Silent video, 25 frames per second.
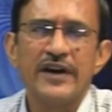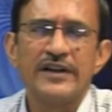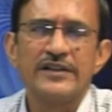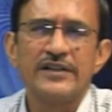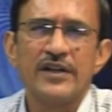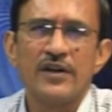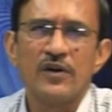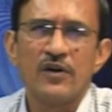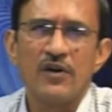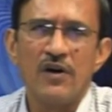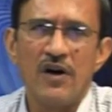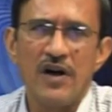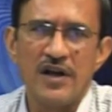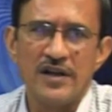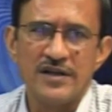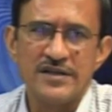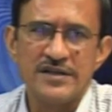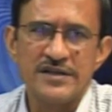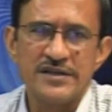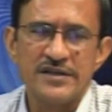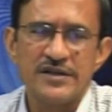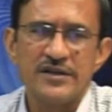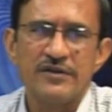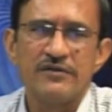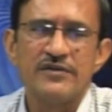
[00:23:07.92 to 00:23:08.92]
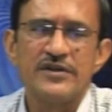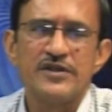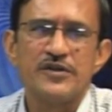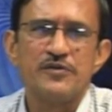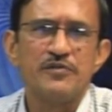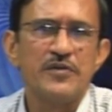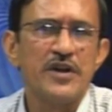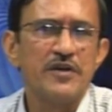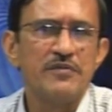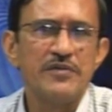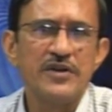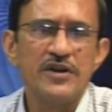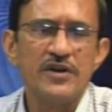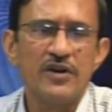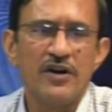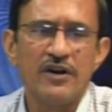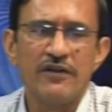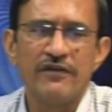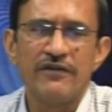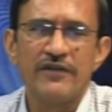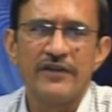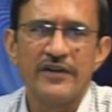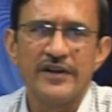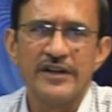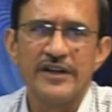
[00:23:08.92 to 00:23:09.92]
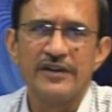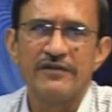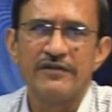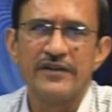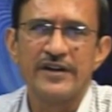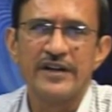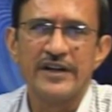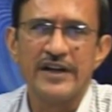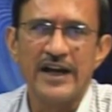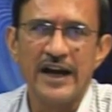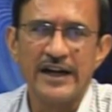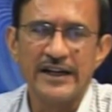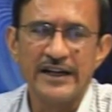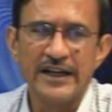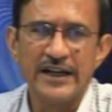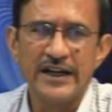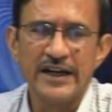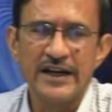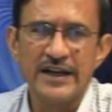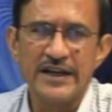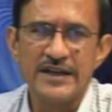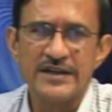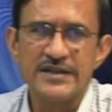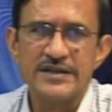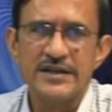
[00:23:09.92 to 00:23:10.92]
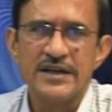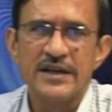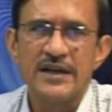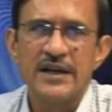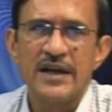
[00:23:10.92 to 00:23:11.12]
the costs which may be of different categories,